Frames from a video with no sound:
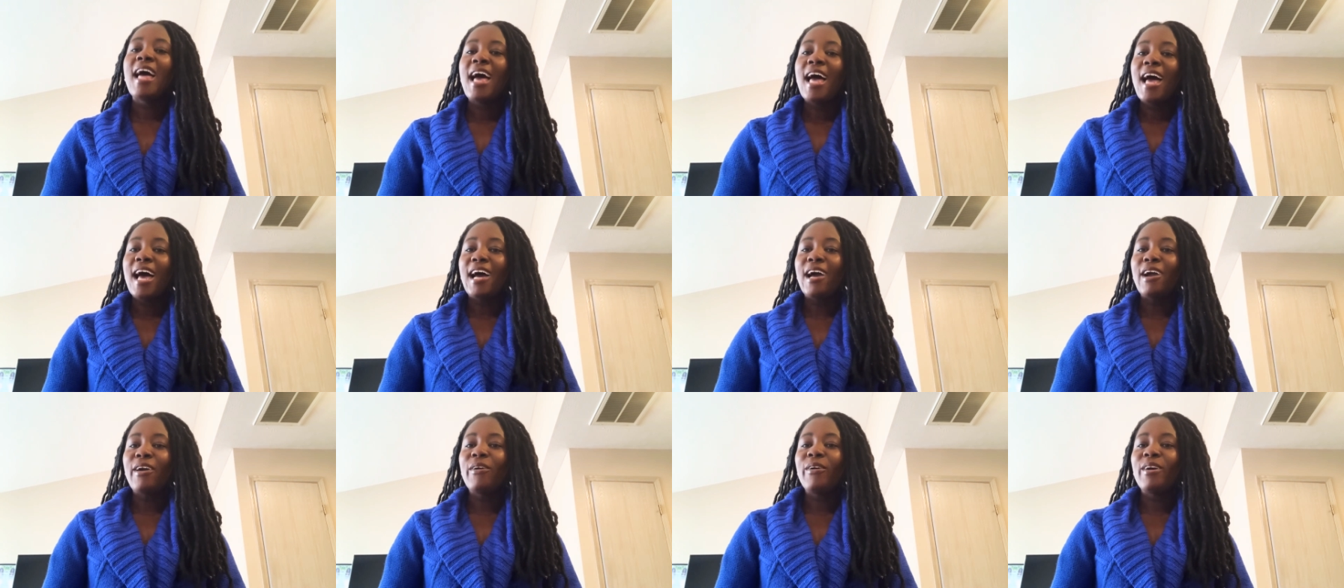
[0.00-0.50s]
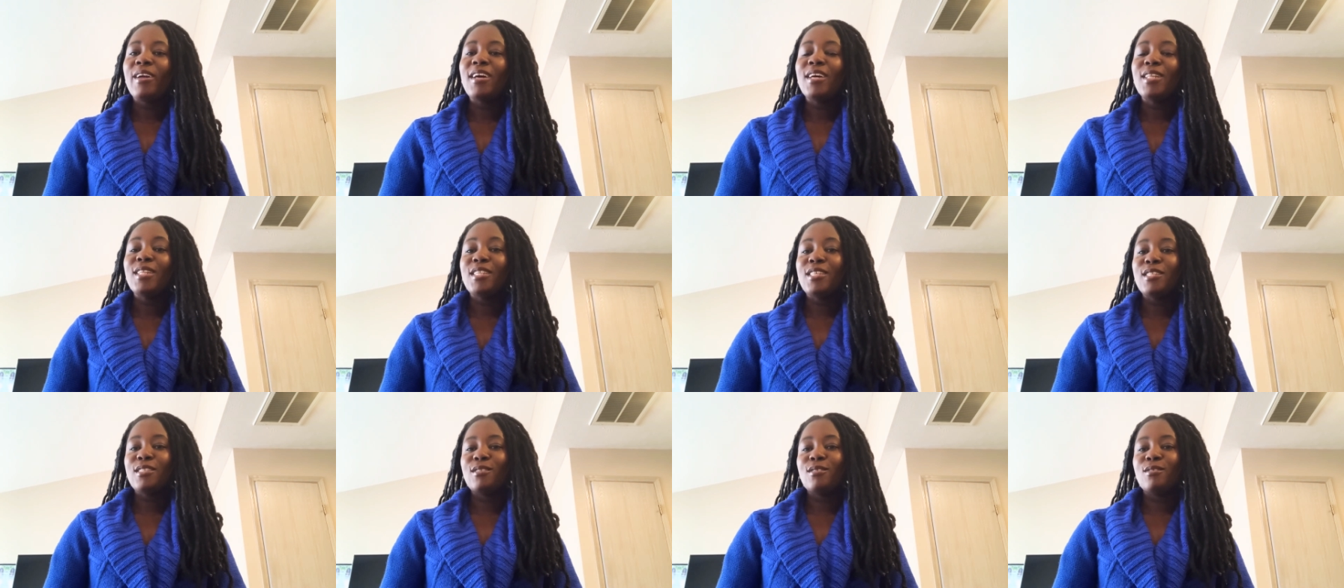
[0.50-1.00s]
I created
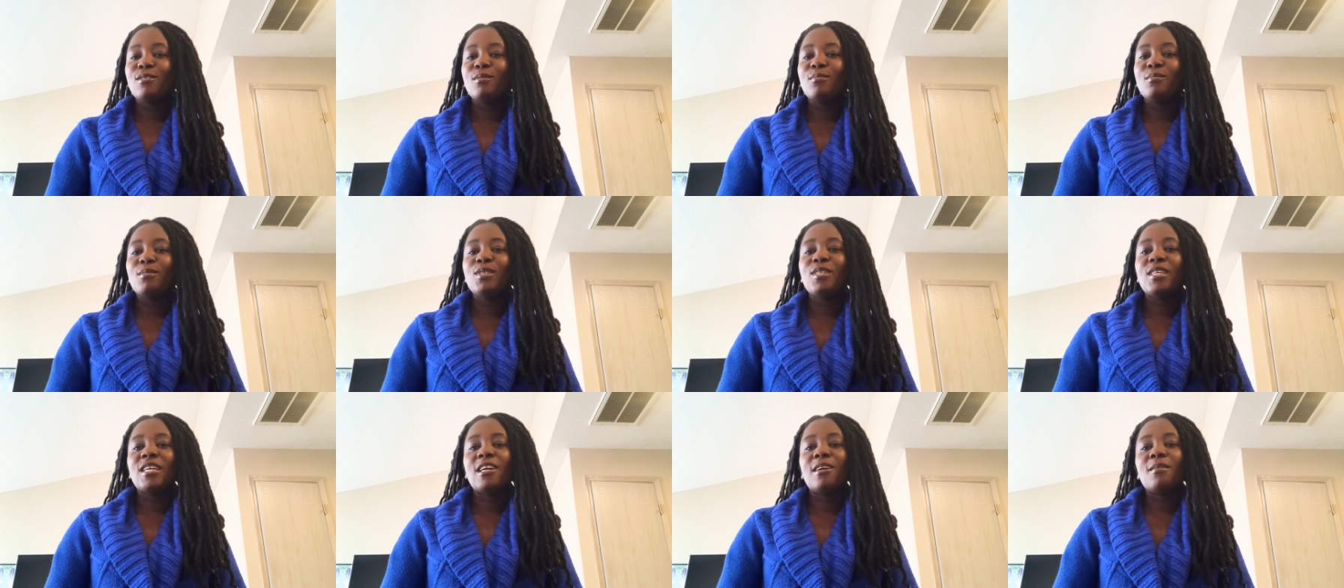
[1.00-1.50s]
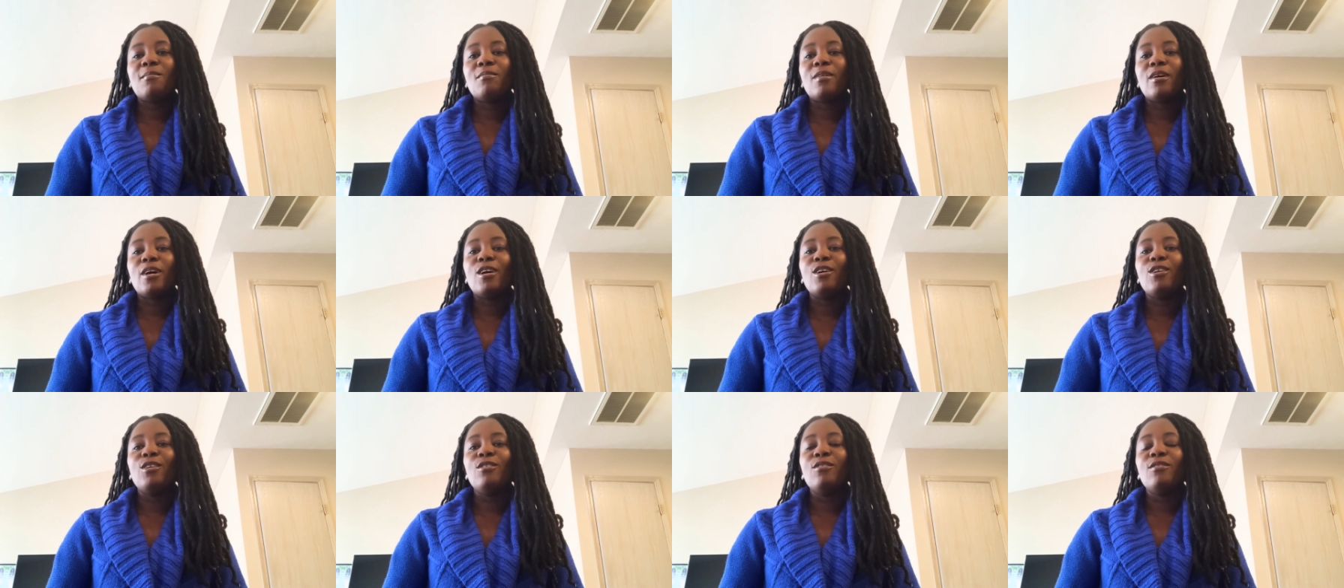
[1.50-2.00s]
this group to help
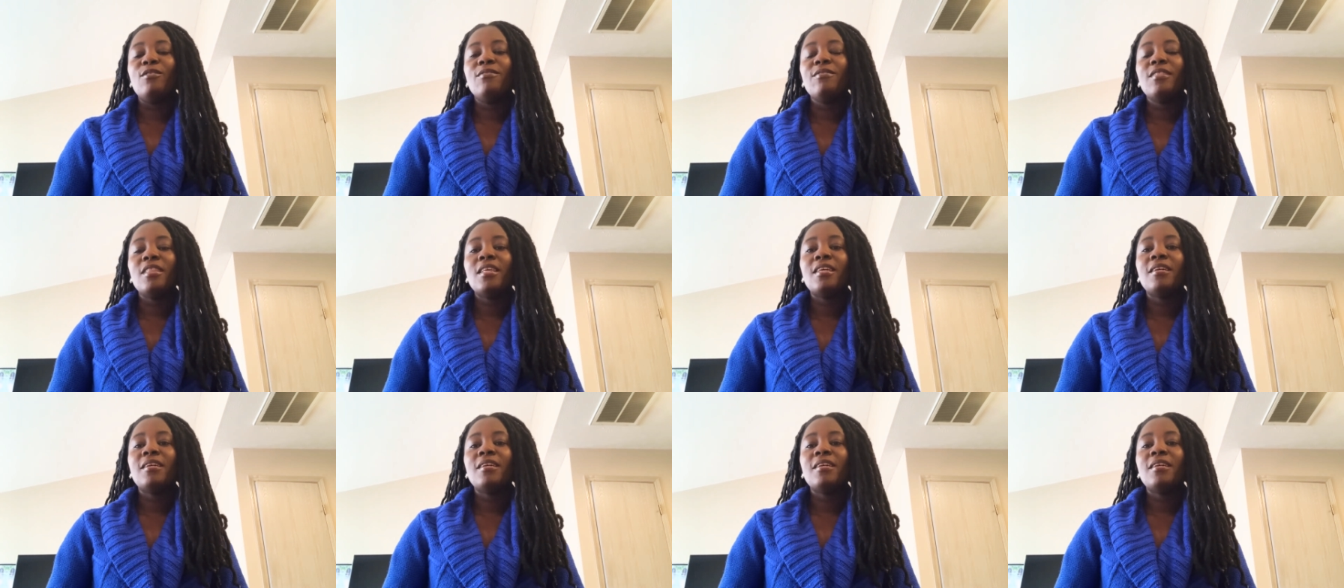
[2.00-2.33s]
our youth.